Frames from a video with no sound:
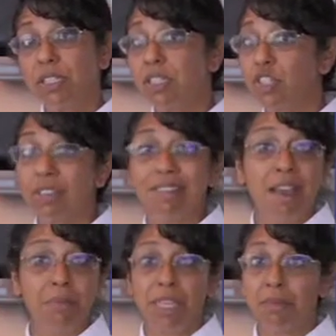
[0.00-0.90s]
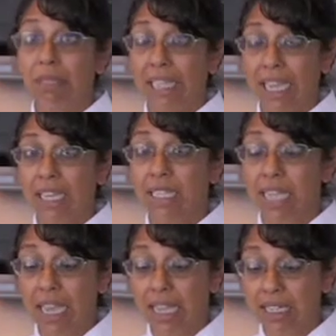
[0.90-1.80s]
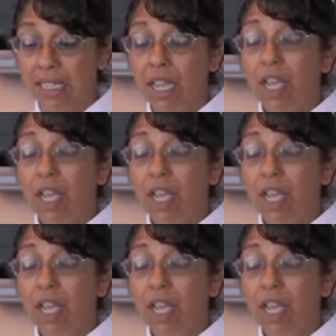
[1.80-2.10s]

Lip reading: It should not be a bland diet.